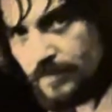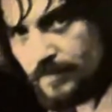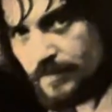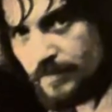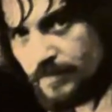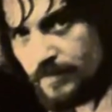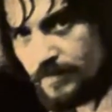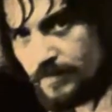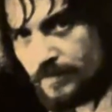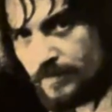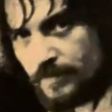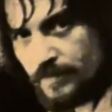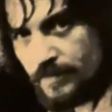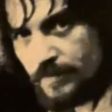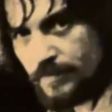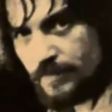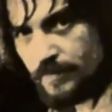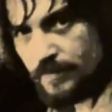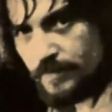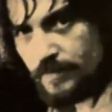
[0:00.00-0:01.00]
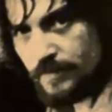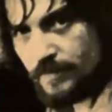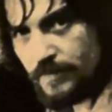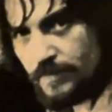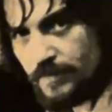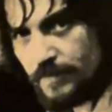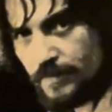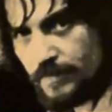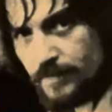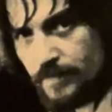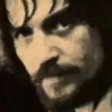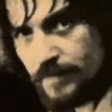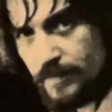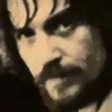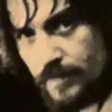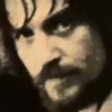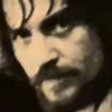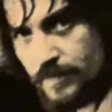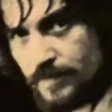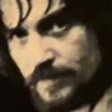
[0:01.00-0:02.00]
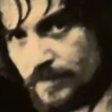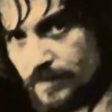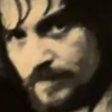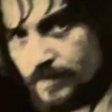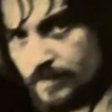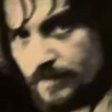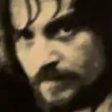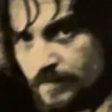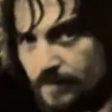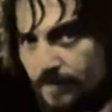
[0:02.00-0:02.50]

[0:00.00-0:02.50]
but it's a good